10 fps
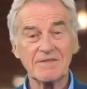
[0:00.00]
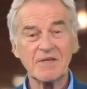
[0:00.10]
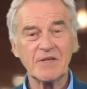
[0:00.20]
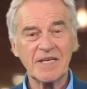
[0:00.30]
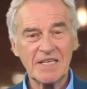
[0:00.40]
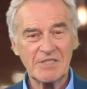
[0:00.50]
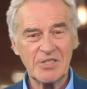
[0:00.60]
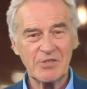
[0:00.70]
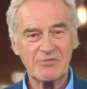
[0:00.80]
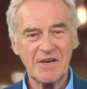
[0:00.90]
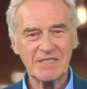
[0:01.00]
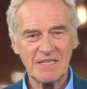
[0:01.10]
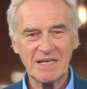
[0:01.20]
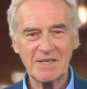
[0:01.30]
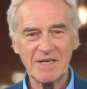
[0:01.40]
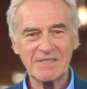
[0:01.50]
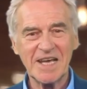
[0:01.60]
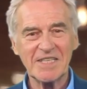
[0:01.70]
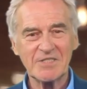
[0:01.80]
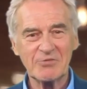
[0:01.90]
you can access your fund's income
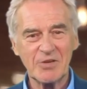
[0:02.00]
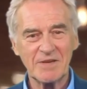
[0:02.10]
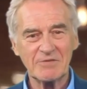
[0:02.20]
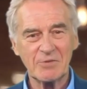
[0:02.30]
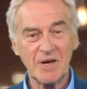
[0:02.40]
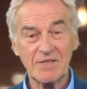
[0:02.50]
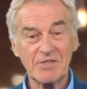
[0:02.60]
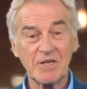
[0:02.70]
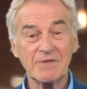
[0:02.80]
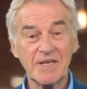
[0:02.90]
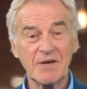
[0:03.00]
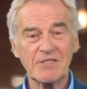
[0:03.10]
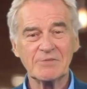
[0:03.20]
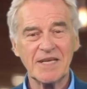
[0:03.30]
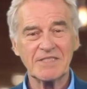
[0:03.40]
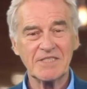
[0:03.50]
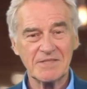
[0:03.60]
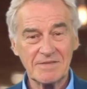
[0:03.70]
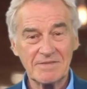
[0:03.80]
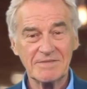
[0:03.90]
tax-free for long-term care expenses.
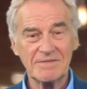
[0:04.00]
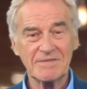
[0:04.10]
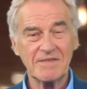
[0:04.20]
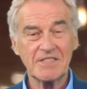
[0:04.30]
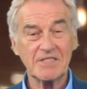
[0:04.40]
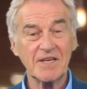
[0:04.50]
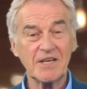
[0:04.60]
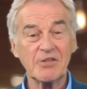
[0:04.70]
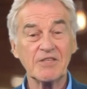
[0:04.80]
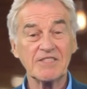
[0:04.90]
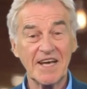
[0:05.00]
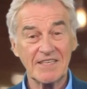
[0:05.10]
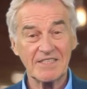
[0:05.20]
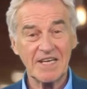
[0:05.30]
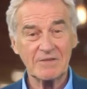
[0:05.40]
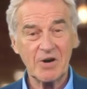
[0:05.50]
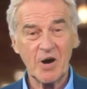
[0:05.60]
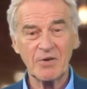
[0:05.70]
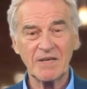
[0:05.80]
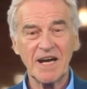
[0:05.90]
This allows you to sidestep
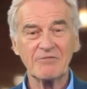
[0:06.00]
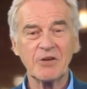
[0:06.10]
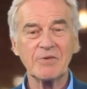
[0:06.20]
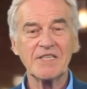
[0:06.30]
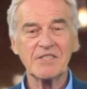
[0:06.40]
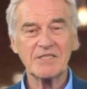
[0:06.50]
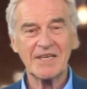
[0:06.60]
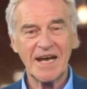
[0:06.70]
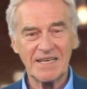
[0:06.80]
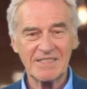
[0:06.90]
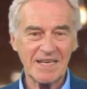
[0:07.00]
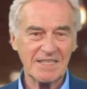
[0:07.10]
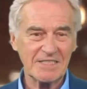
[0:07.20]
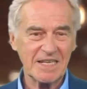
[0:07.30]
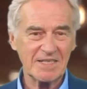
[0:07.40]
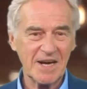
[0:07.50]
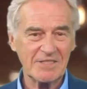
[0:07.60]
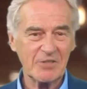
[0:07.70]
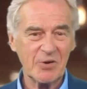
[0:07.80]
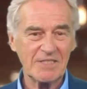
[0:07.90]
all the aforementioned tax and estate
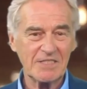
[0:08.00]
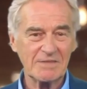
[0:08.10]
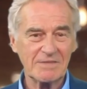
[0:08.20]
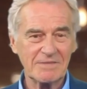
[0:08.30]
consequences.